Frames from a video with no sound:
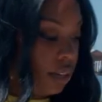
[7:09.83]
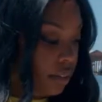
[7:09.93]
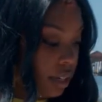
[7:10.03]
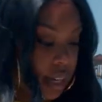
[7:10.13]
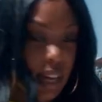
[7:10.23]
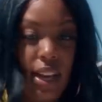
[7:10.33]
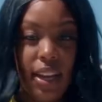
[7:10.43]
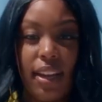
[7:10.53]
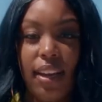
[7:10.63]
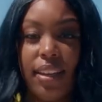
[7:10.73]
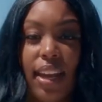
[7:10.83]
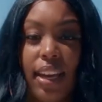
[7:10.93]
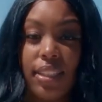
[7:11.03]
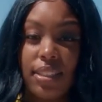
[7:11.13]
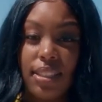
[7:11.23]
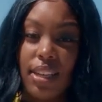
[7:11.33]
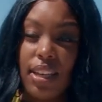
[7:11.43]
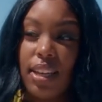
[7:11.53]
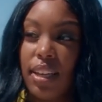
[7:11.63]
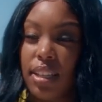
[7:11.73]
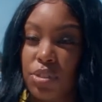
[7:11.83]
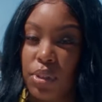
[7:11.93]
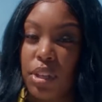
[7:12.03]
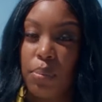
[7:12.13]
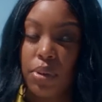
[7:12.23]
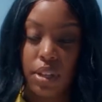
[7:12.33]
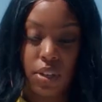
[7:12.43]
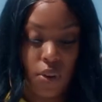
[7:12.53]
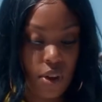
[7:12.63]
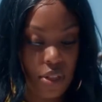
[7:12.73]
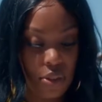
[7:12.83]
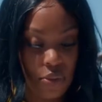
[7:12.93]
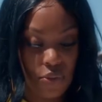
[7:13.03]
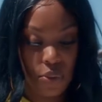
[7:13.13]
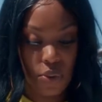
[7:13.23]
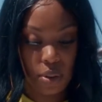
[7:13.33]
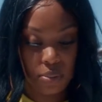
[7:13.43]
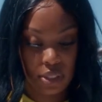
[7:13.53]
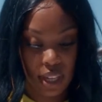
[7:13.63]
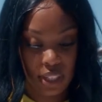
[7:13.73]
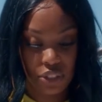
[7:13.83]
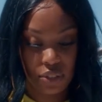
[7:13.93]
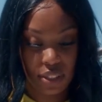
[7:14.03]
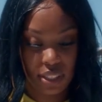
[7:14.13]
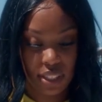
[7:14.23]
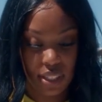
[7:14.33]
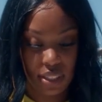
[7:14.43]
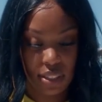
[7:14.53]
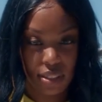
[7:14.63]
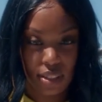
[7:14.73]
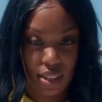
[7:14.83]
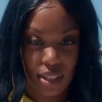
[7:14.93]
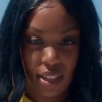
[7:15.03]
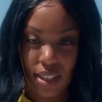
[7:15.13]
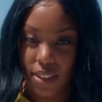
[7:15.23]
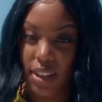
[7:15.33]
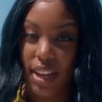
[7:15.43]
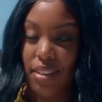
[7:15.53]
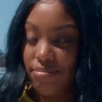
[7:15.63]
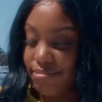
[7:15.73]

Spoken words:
Okay, next thing is we're gonna put on the forms actually. Okay.